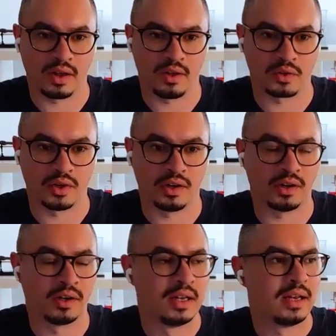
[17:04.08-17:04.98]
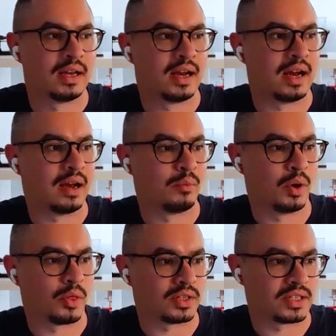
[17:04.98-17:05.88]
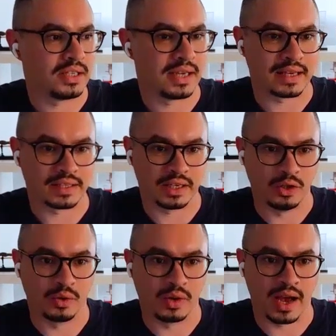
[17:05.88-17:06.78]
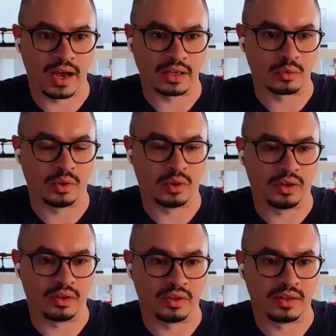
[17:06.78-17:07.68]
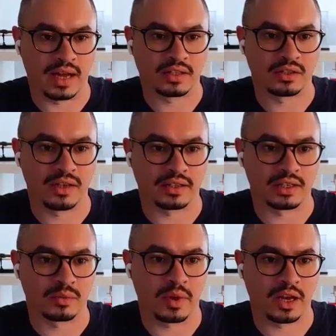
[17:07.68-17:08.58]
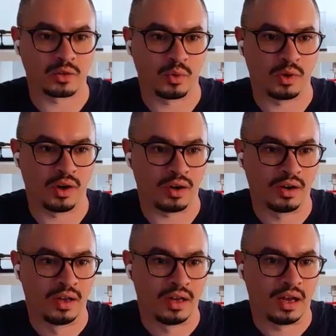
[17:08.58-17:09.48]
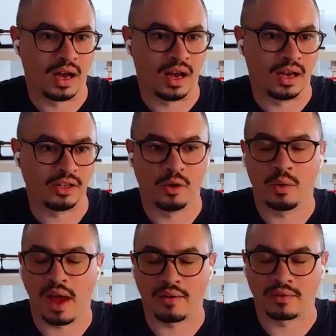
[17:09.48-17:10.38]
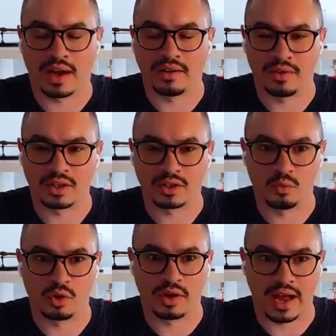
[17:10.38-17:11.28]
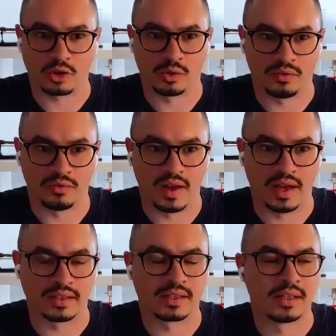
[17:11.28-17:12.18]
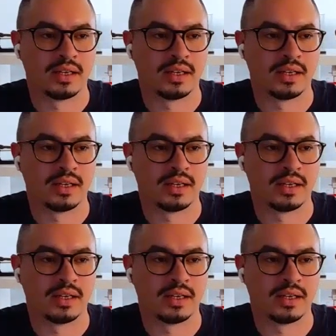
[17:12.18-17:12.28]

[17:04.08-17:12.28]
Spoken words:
in healthcare, both on CCaaS and UCaaS. That's a space where we have kind of this more natural fit